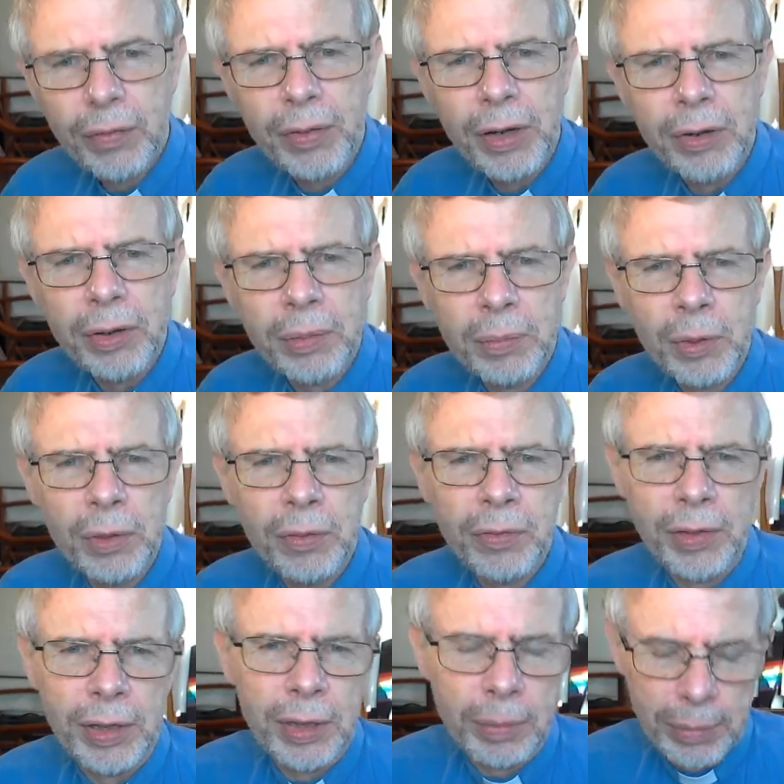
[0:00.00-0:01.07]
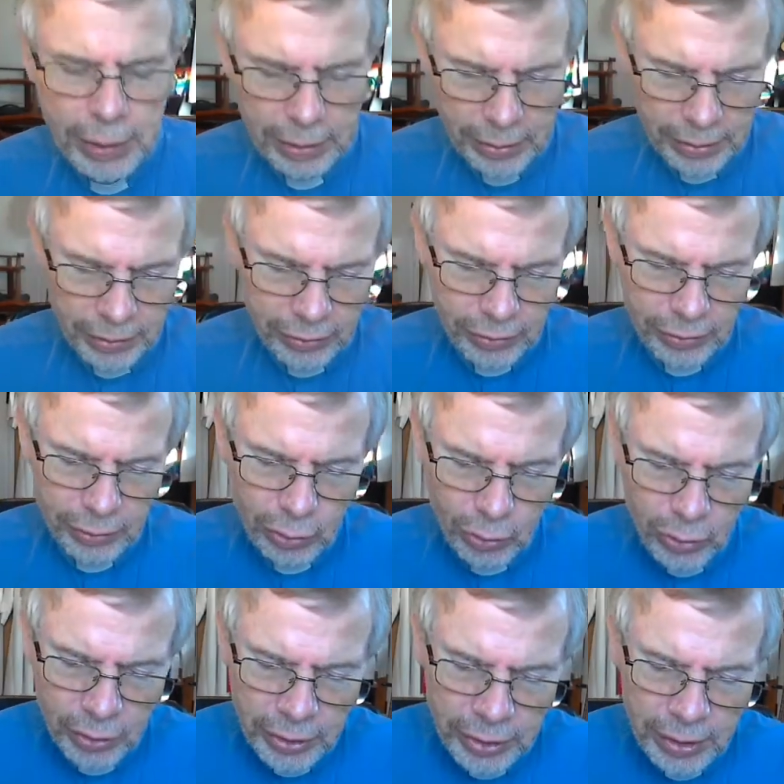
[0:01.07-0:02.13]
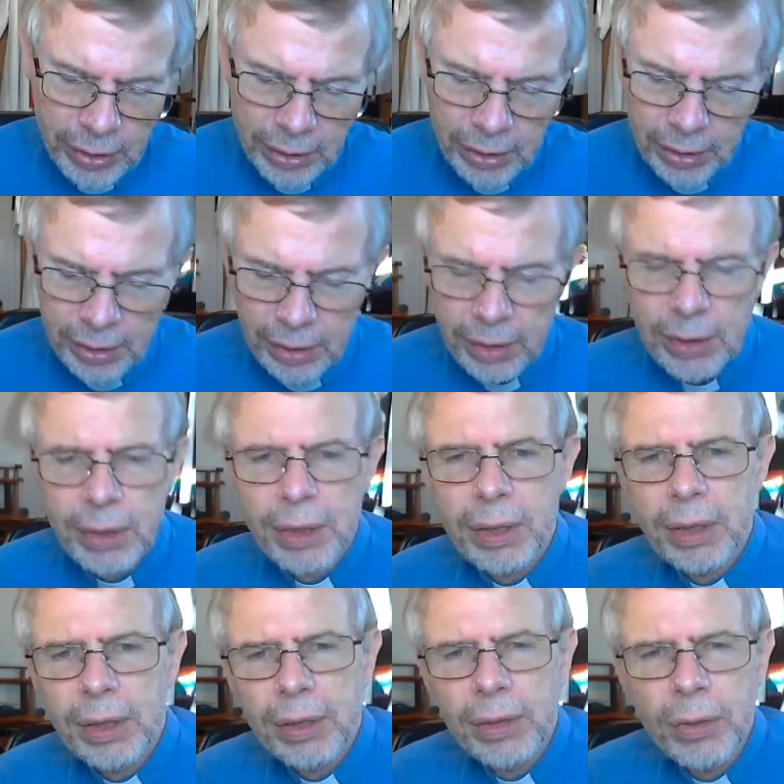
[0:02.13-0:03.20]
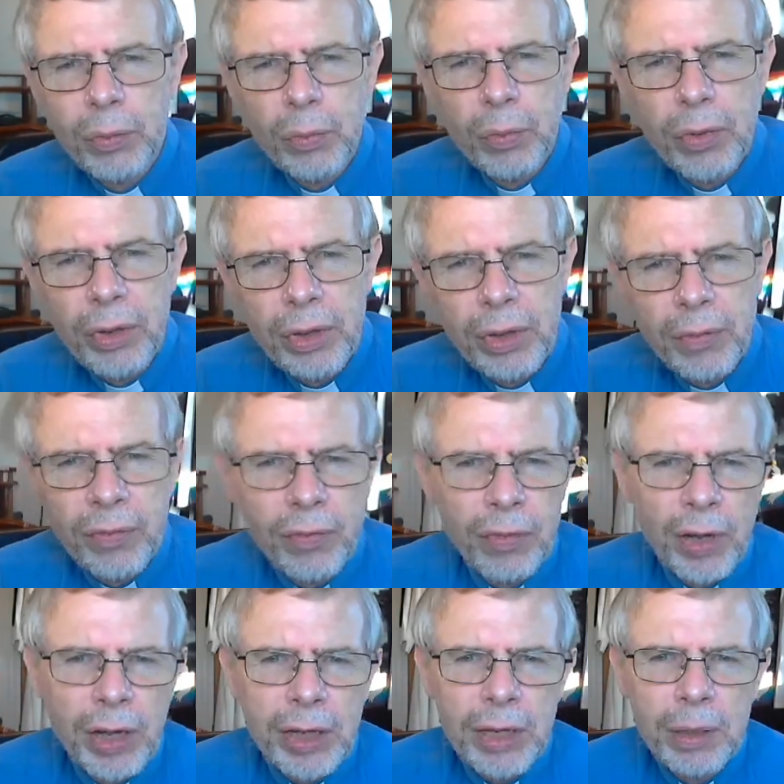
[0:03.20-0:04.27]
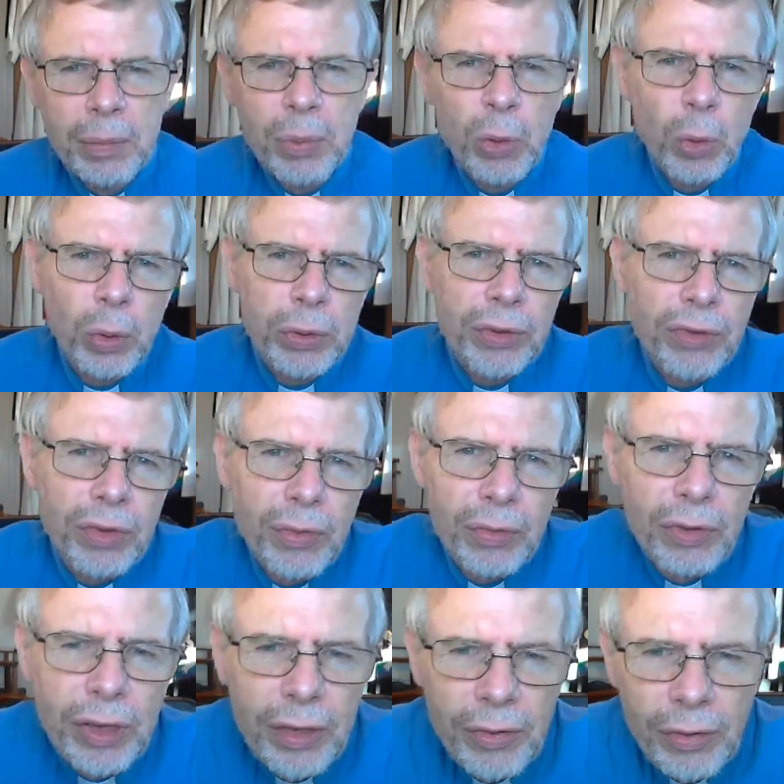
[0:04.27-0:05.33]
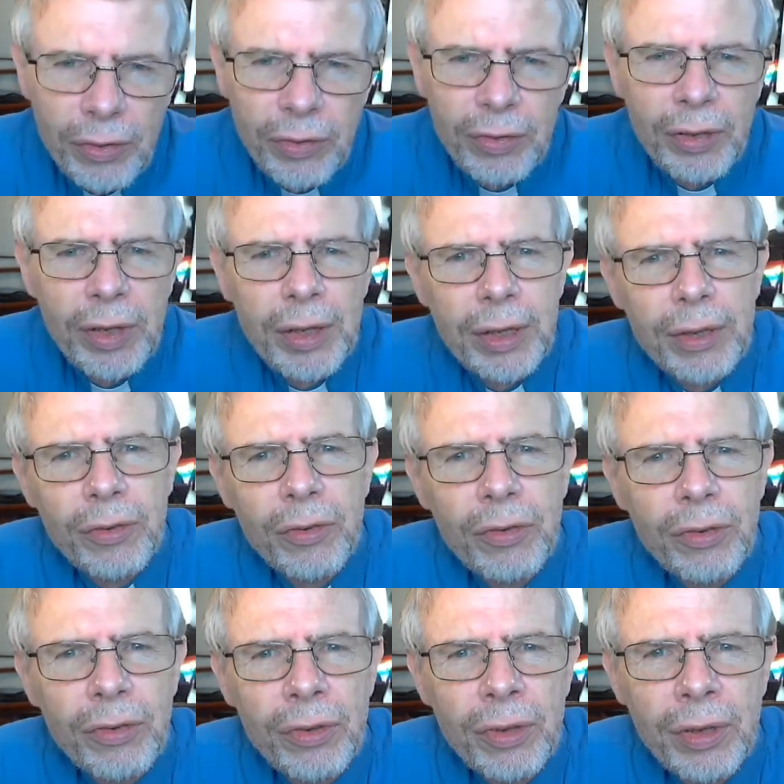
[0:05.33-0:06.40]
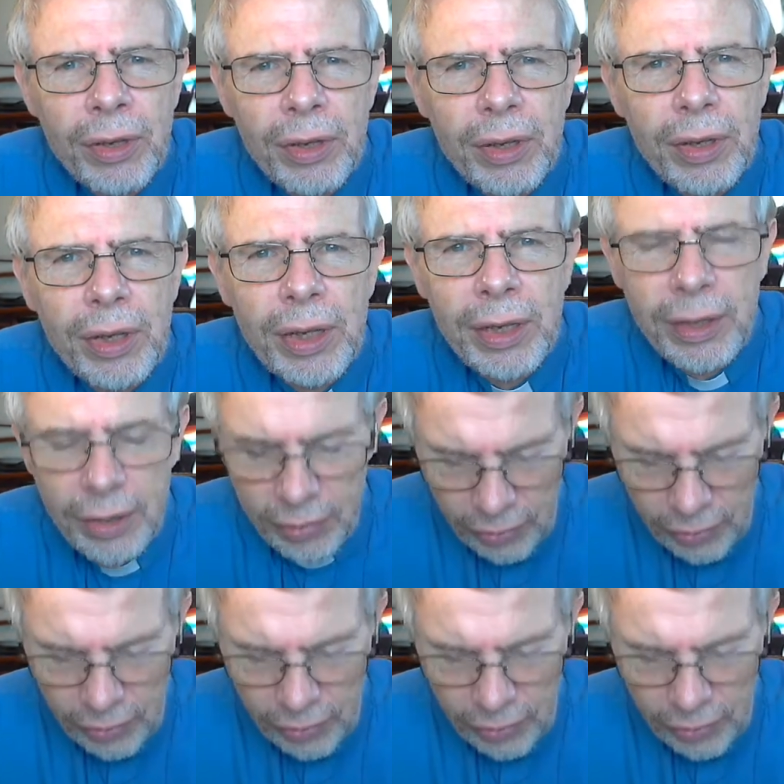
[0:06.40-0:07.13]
very moving about this story, the vital importance of Jesus' touch in this